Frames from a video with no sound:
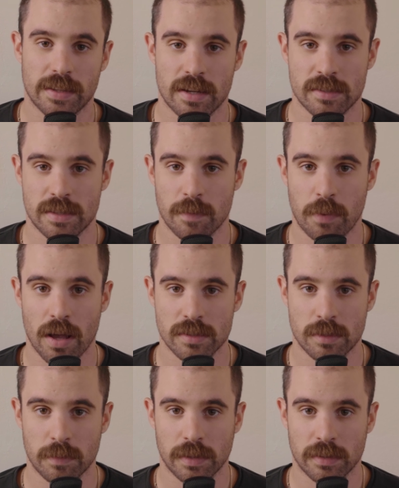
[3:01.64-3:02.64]
there's the
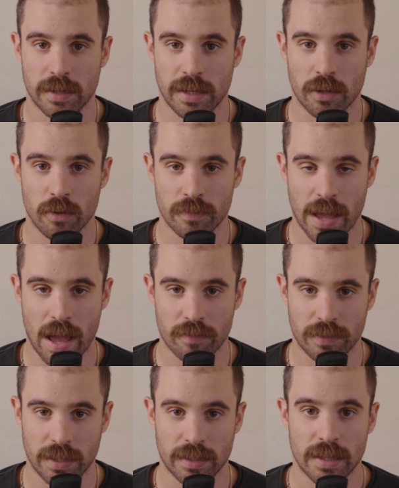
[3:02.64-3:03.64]
possibility of
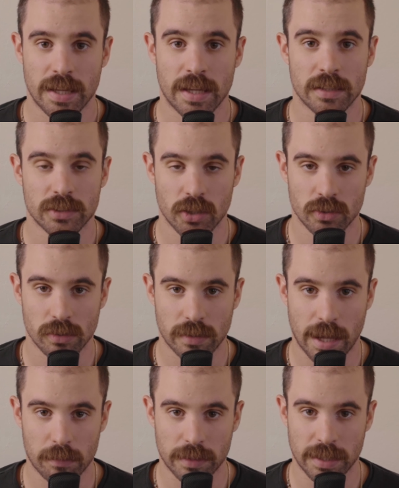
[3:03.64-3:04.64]
having internal
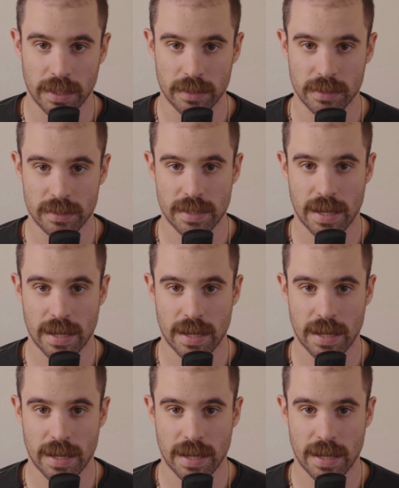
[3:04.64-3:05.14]
cabling in these